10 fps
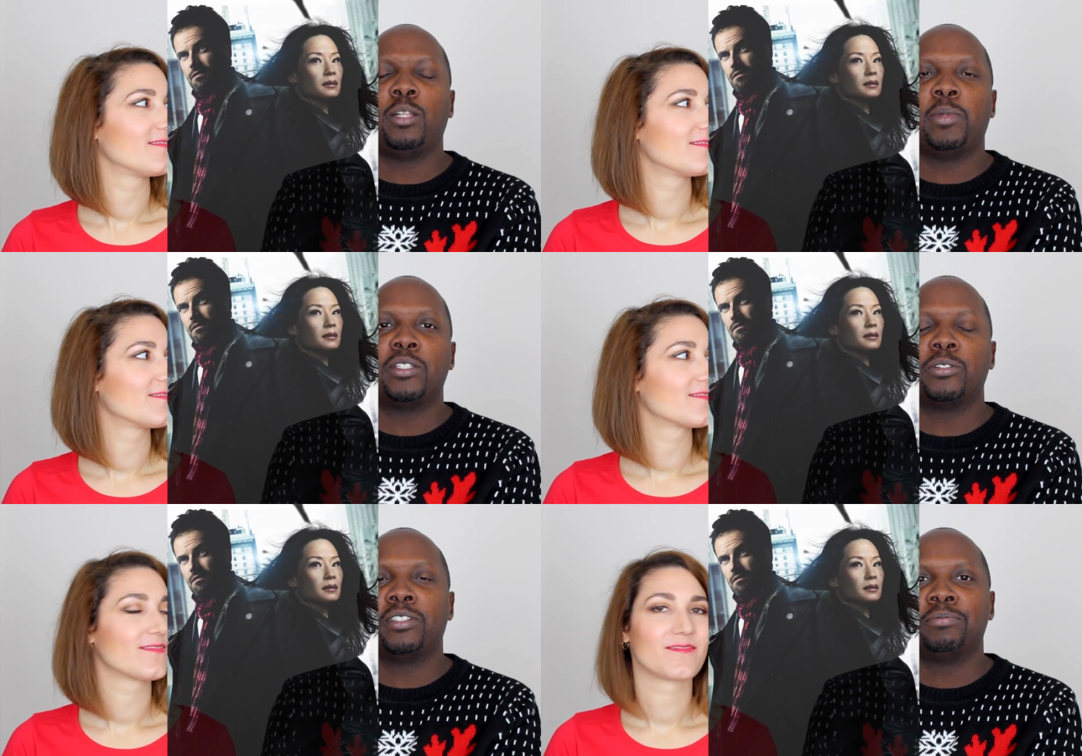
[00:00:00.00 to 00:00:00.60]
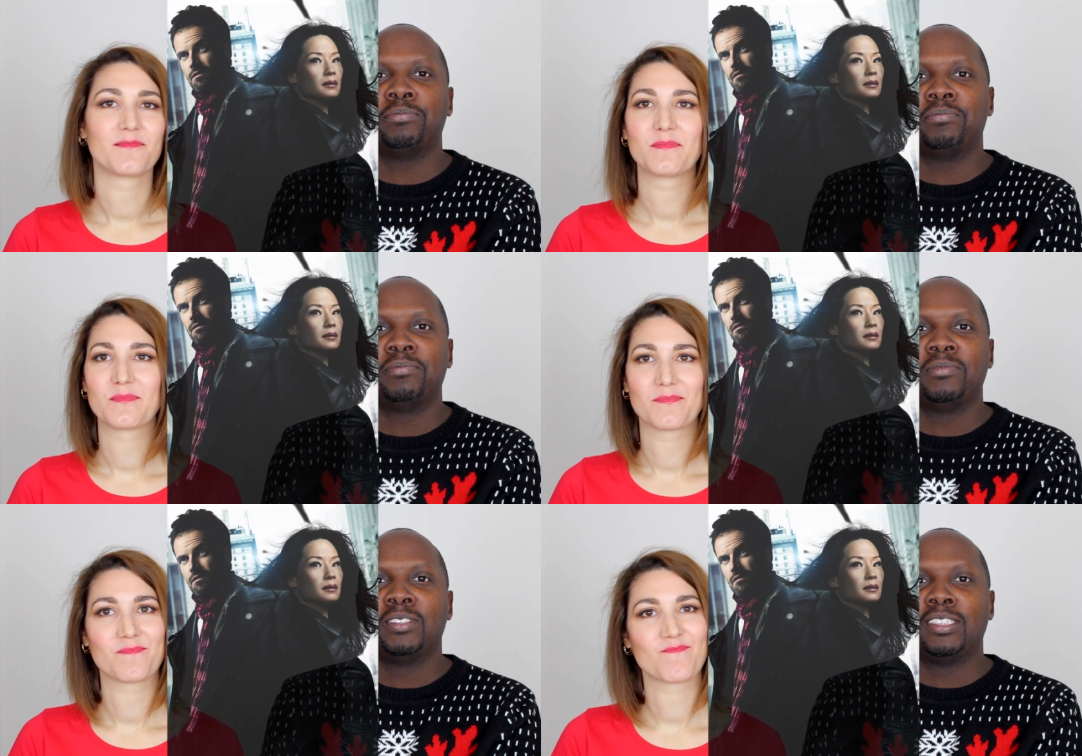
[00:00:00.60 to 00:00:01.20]
Speaker 1: elementary.
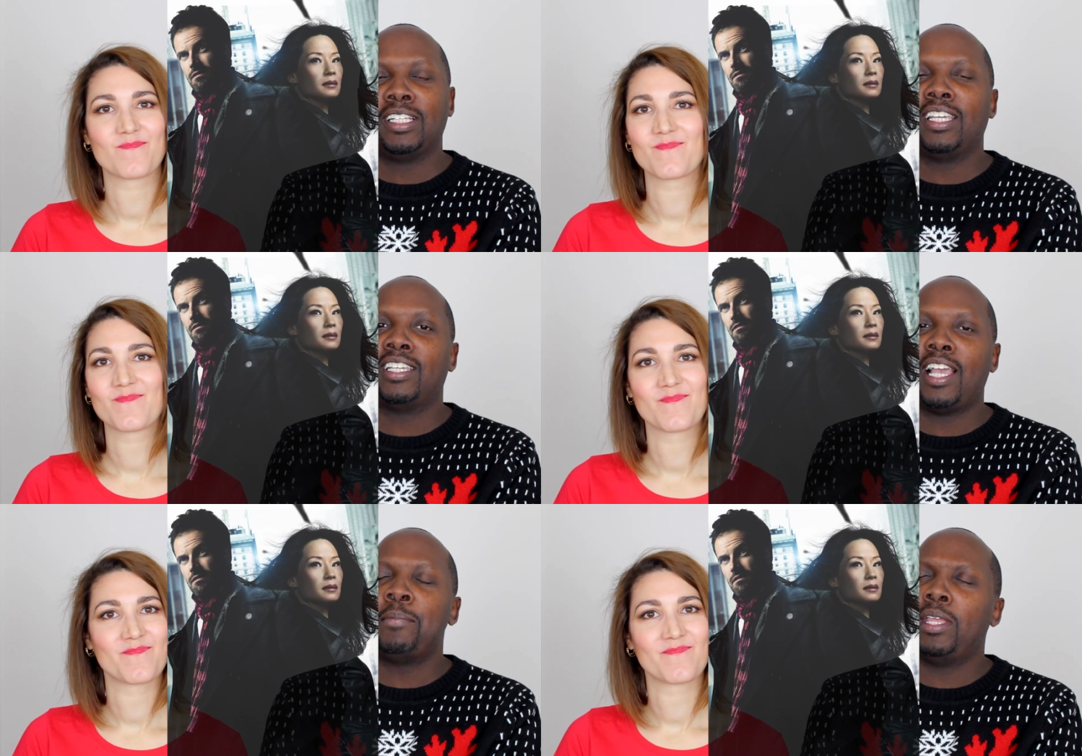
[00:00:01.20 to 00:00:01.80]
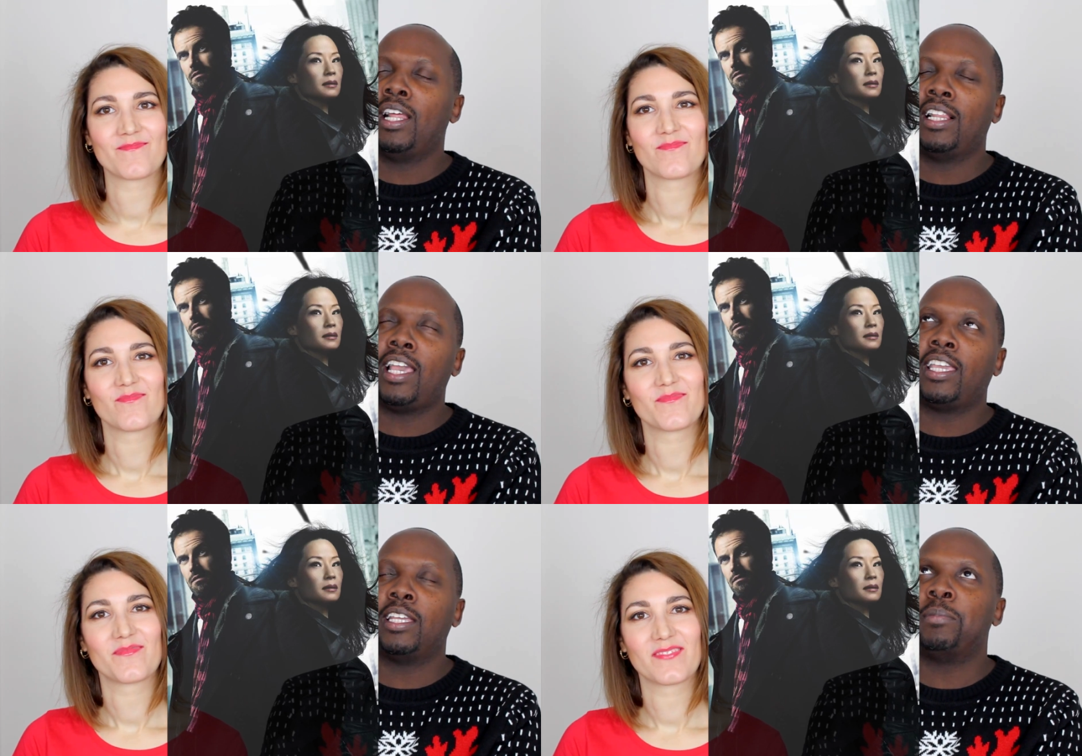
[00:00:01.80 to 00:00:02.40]
Like, I mean, I
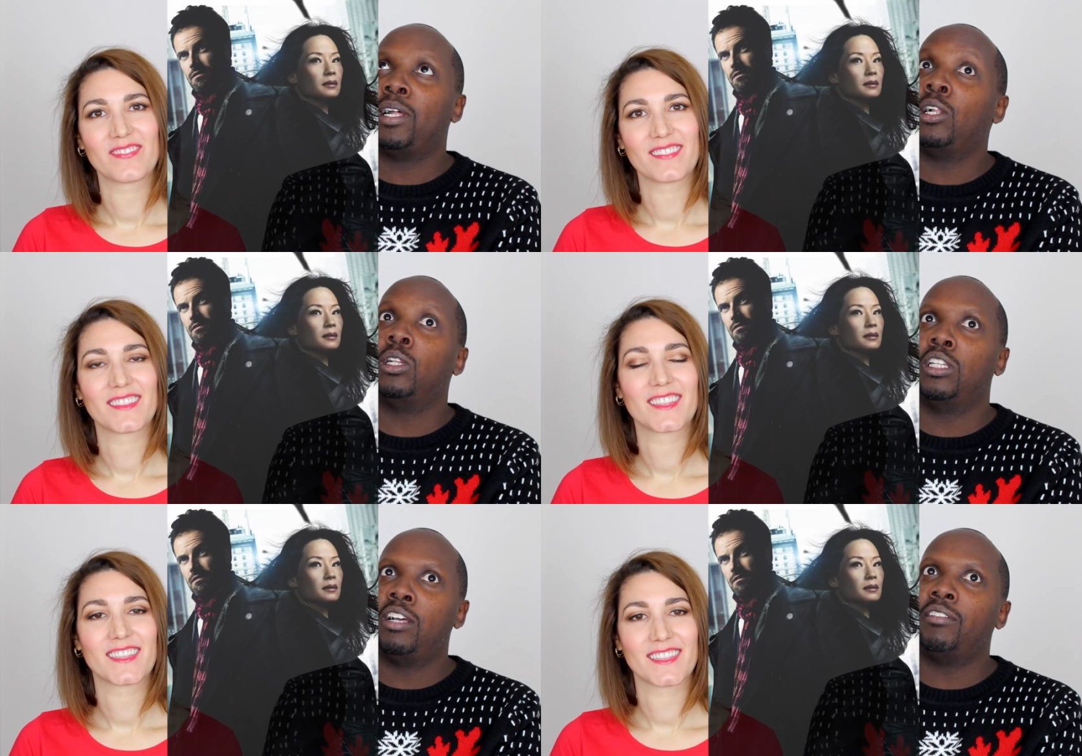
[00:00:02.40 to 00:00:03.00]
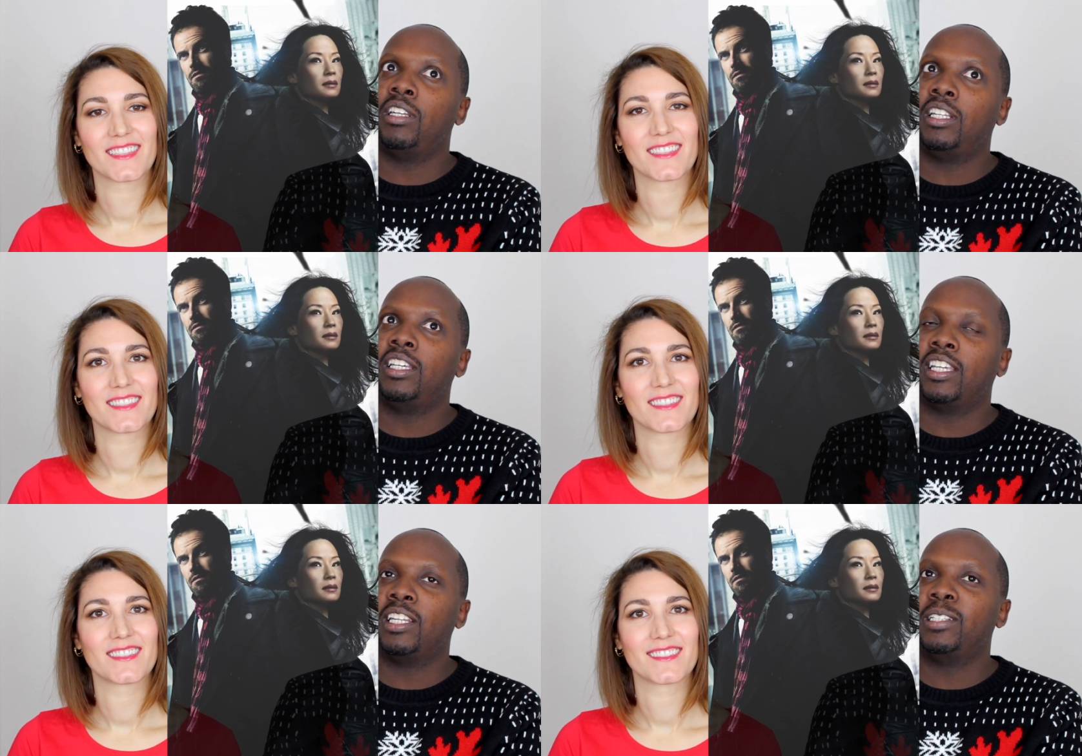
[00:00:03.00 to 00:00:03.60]
like it, but I don't love it.
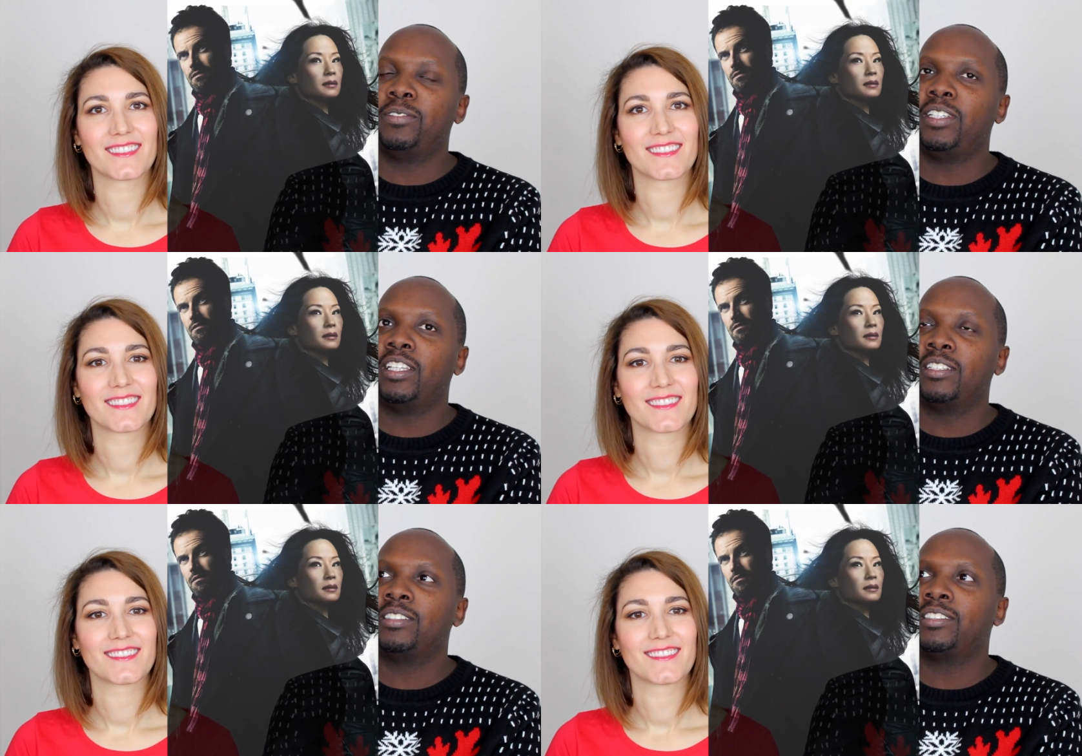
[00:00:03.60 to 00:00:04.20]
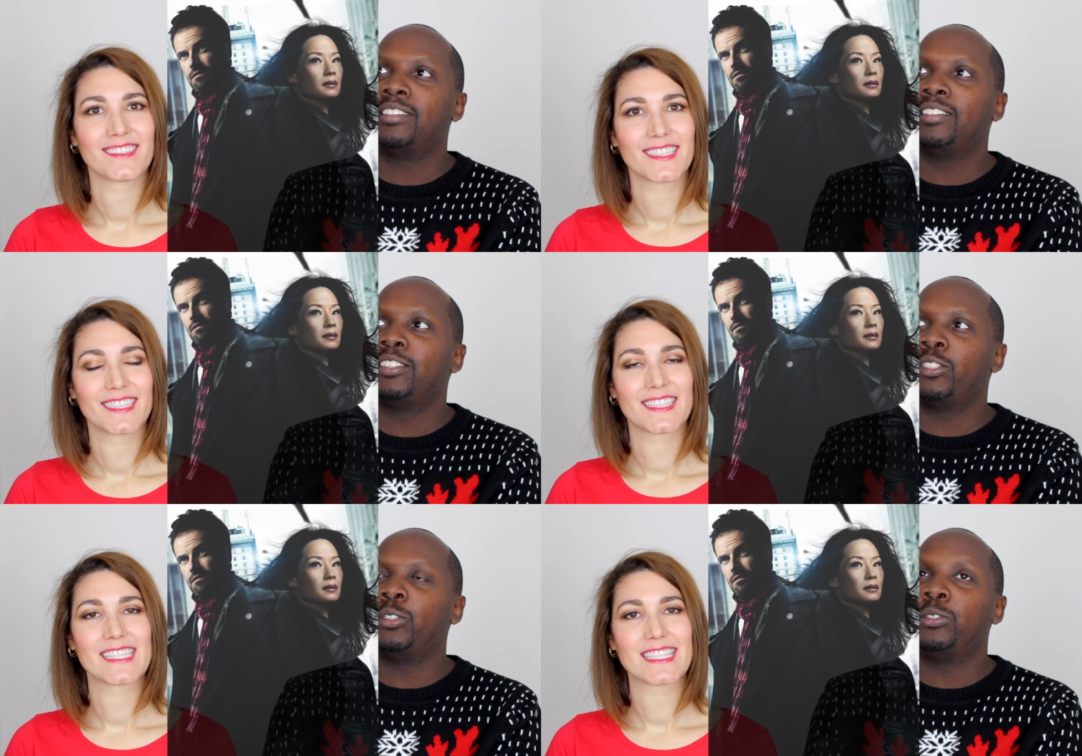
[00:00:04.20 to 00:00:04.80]
Like, I love the others.
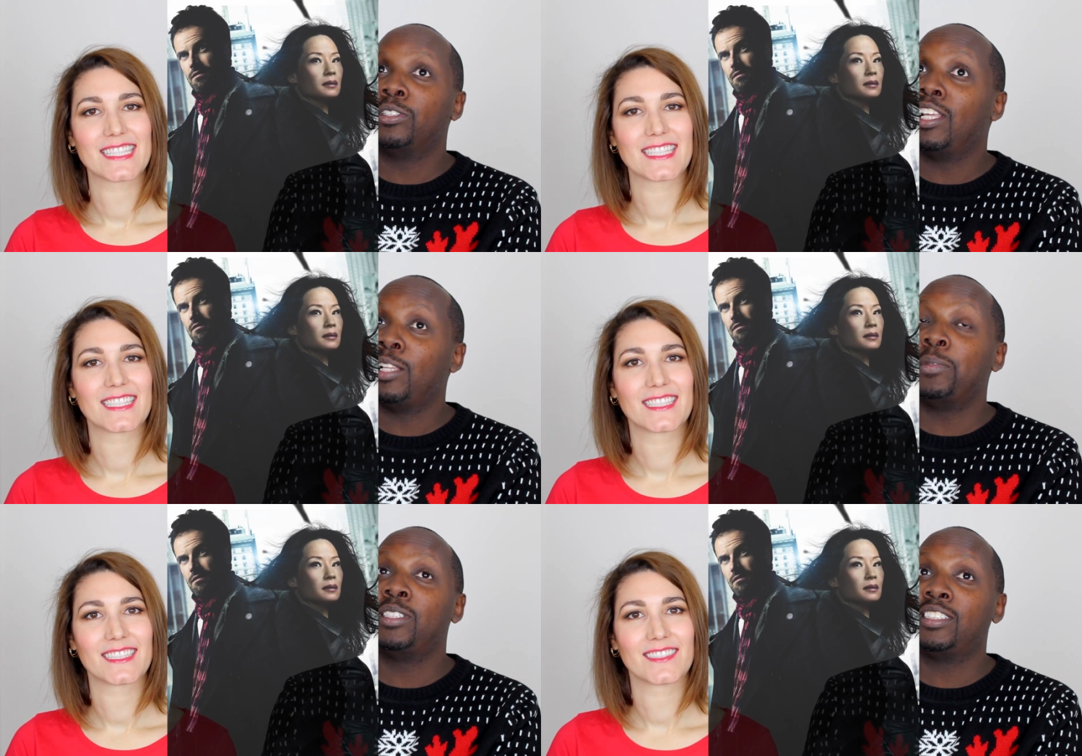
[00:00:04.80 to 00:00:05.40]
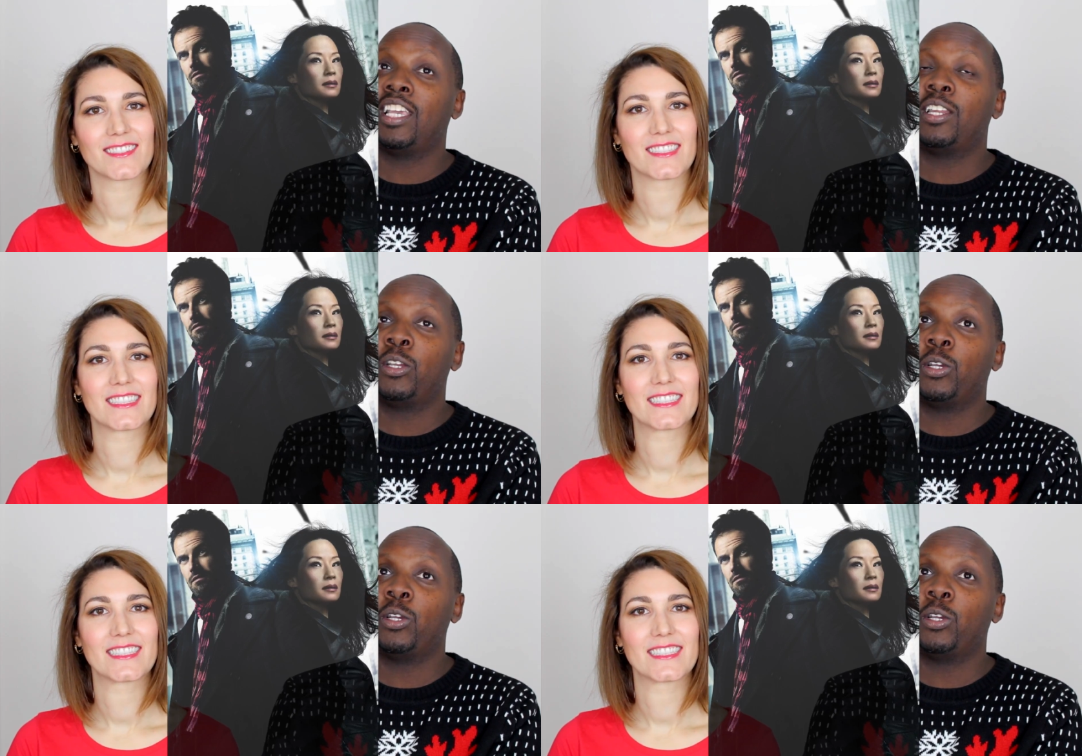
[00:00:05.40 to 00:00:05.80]
So elementary's gotta